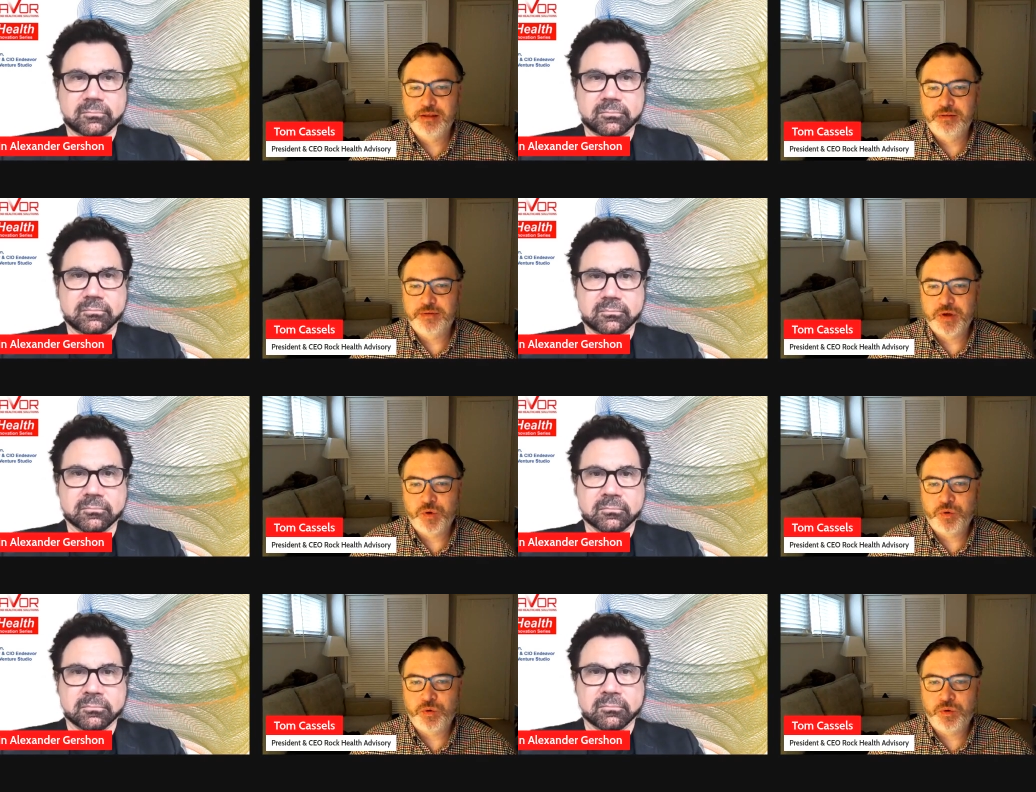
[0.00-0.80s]

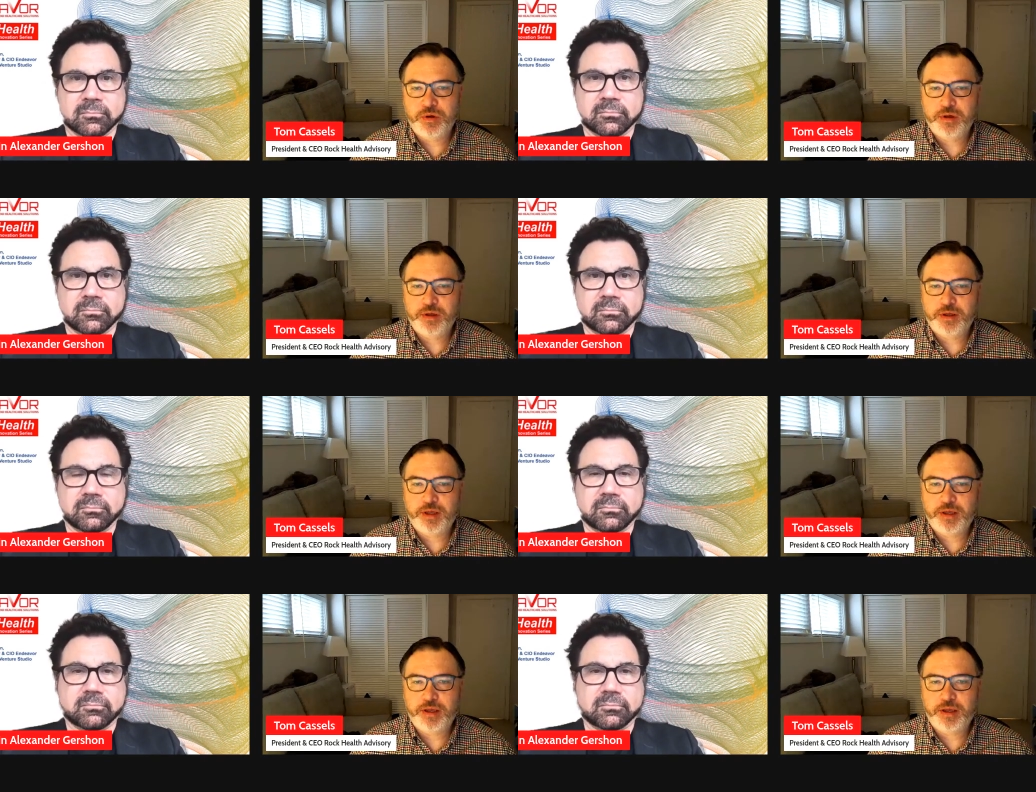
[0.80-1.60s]
Speaker 1: So,
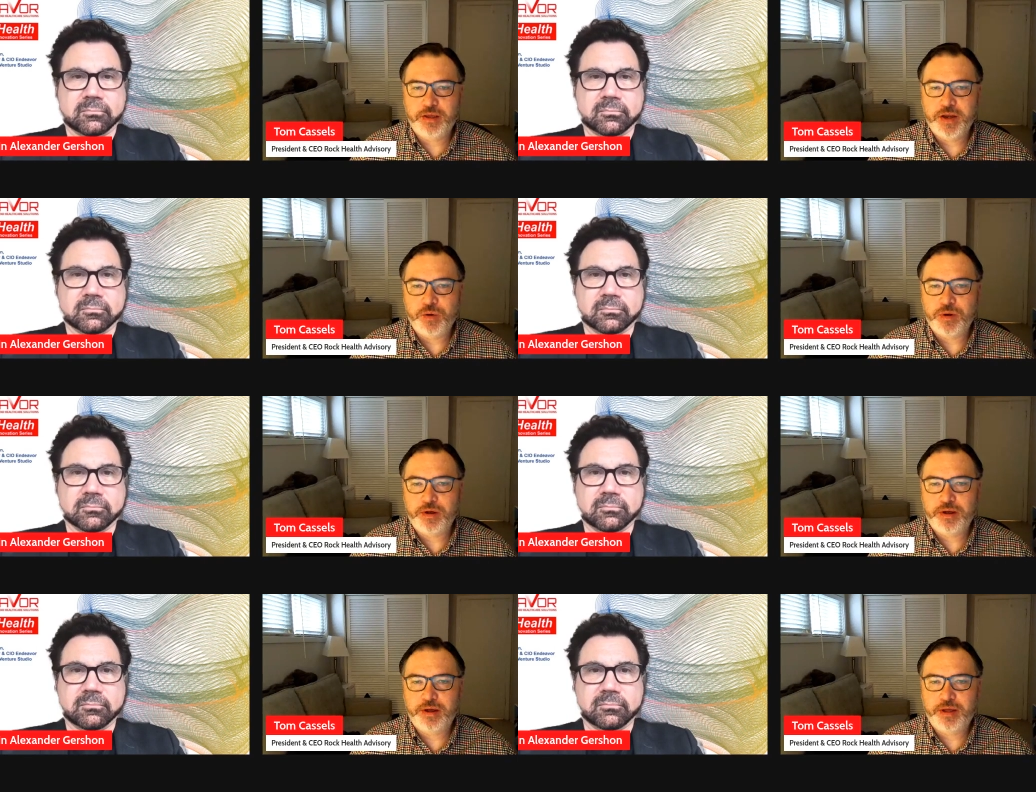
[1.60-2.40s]
you know,
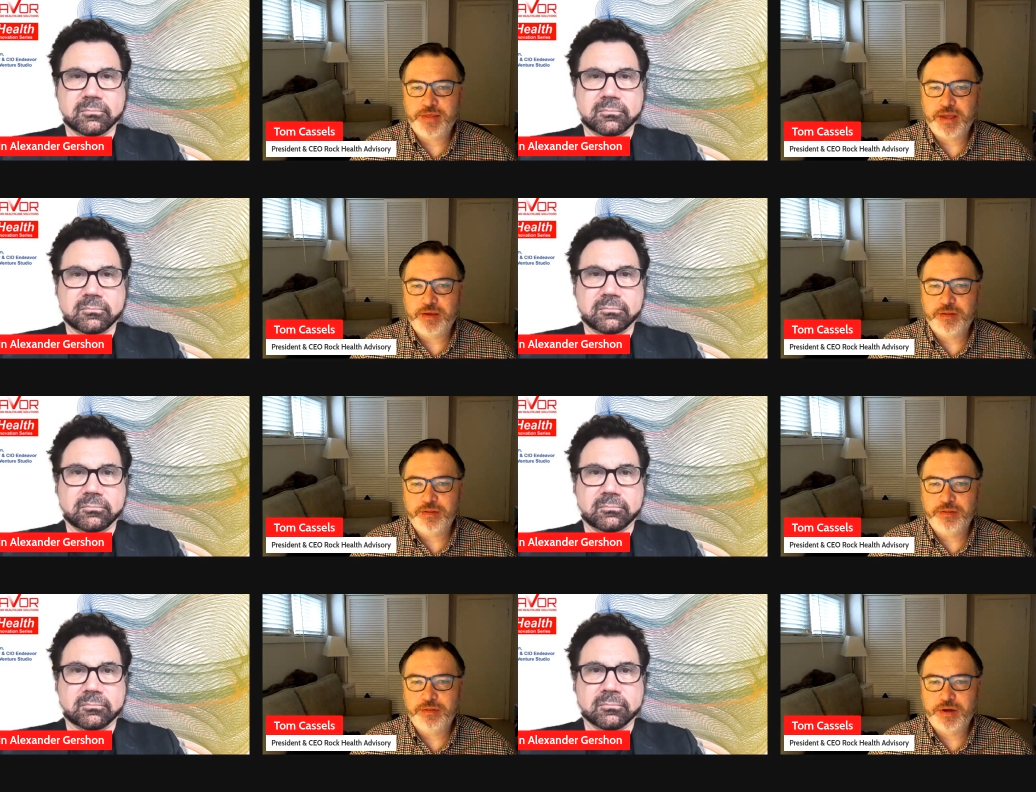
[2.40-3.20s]
I think
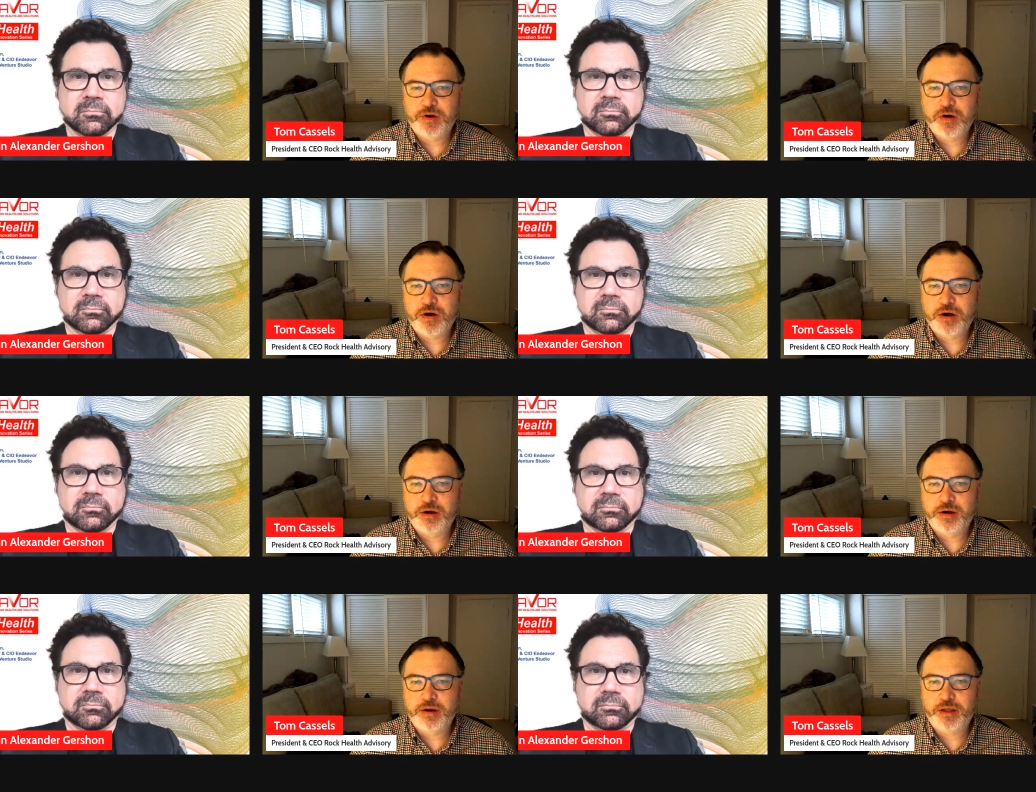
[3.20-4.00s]
there
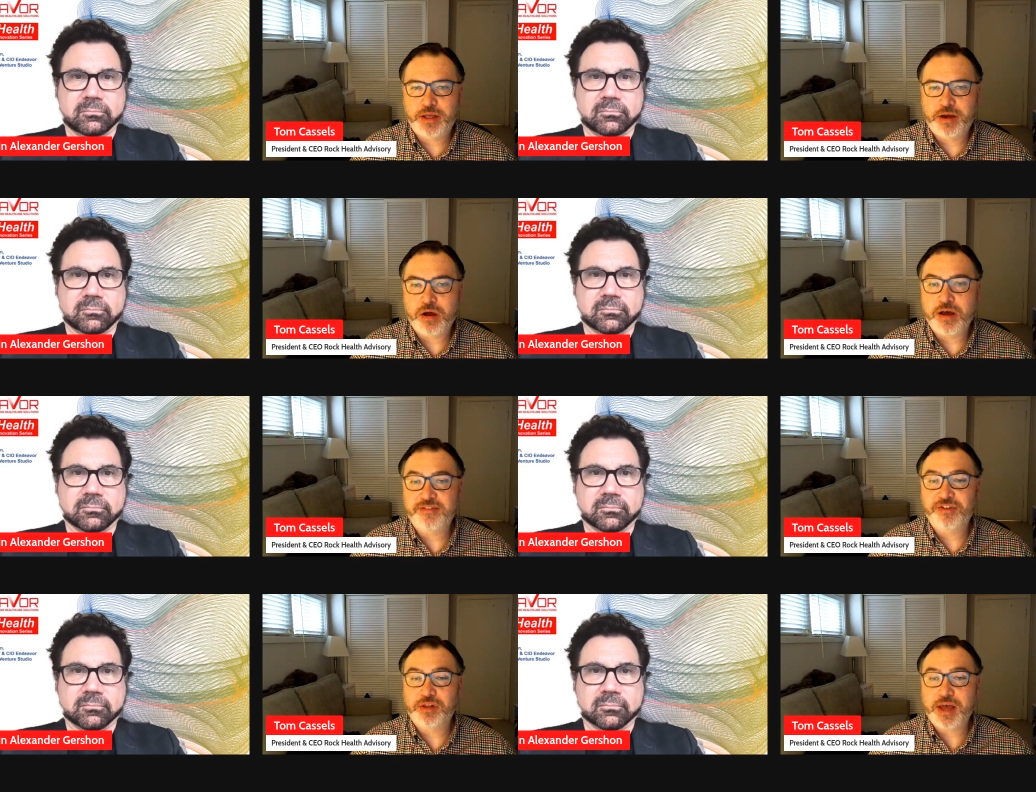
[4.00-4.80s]
are an
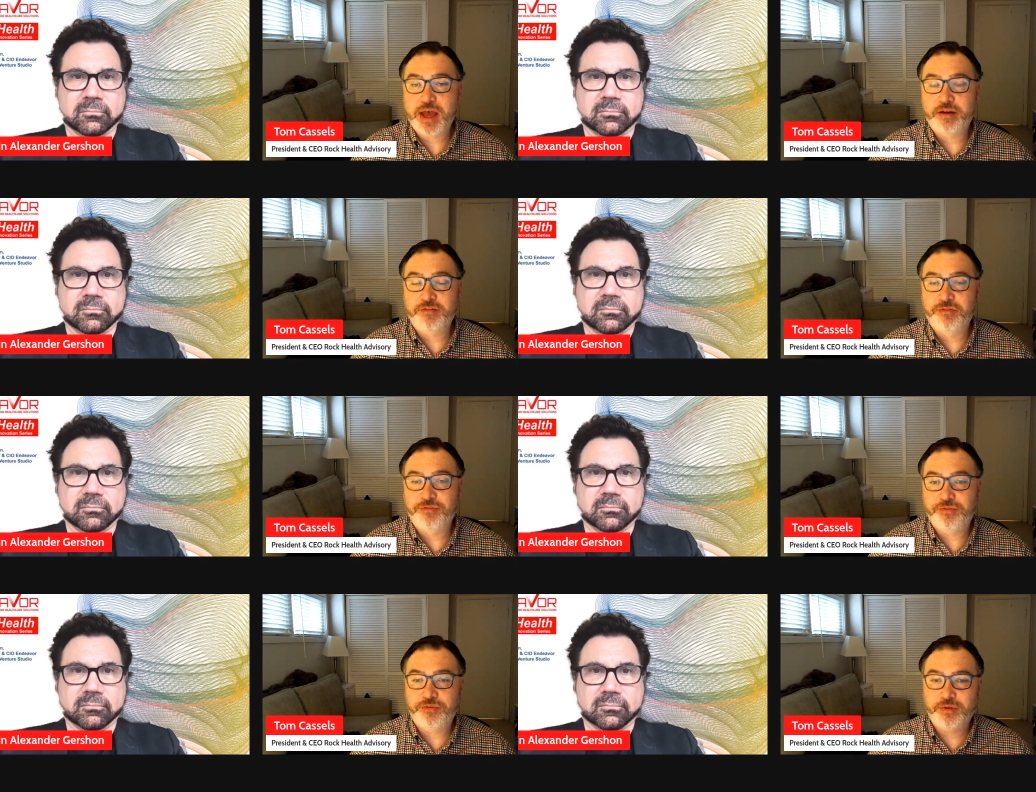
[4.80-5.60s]
awful lot of
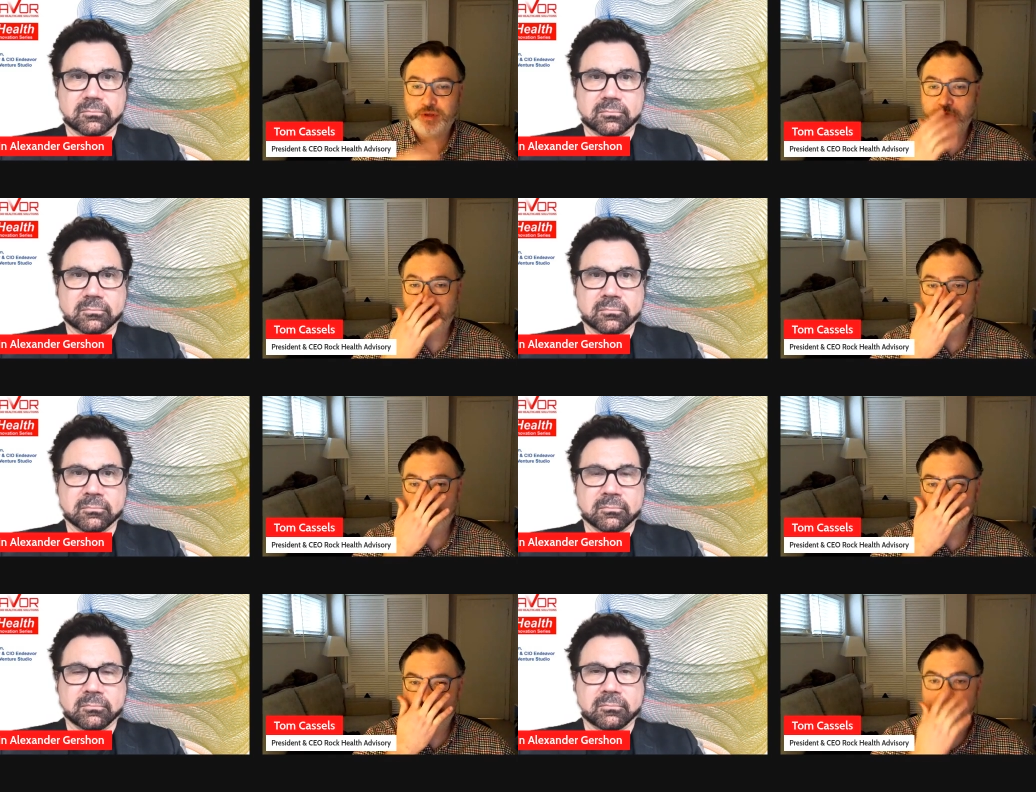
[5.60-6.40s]

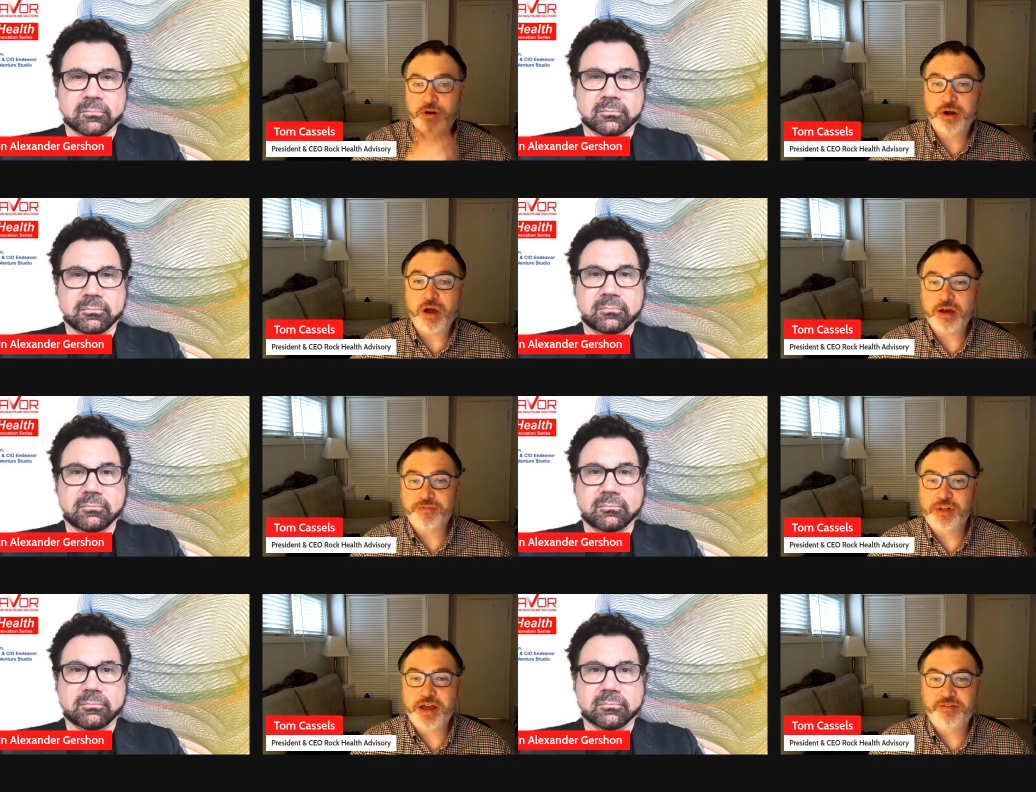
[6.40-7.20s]
there are an
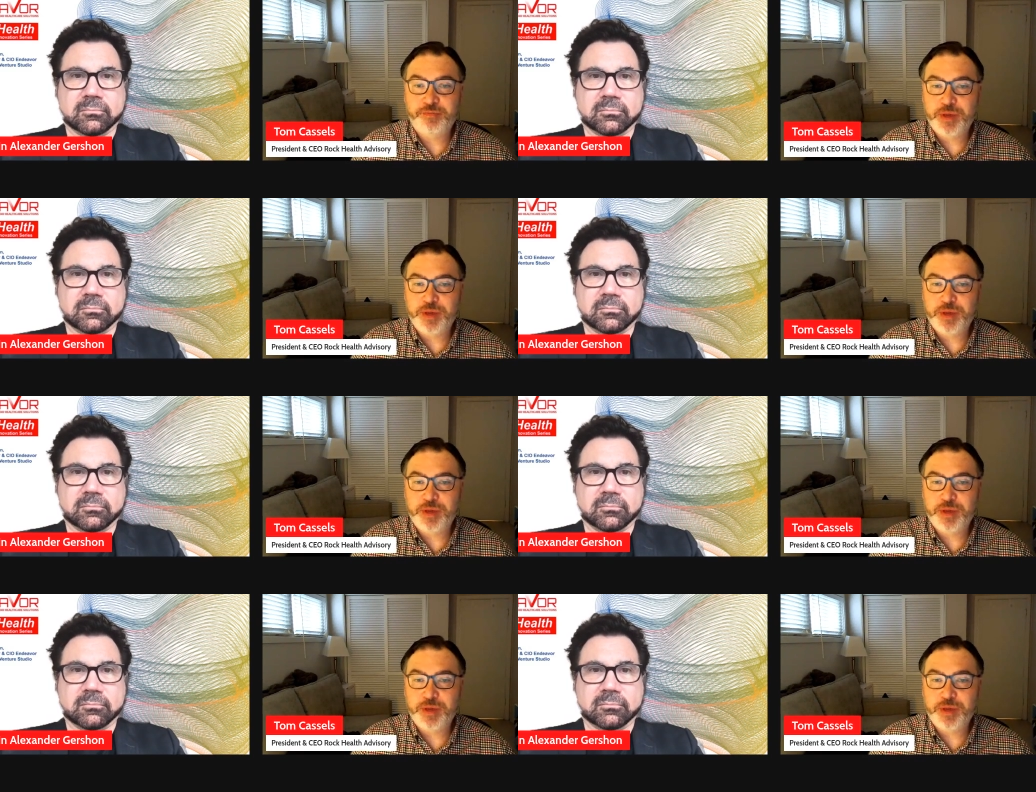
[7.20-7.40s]
awful lot of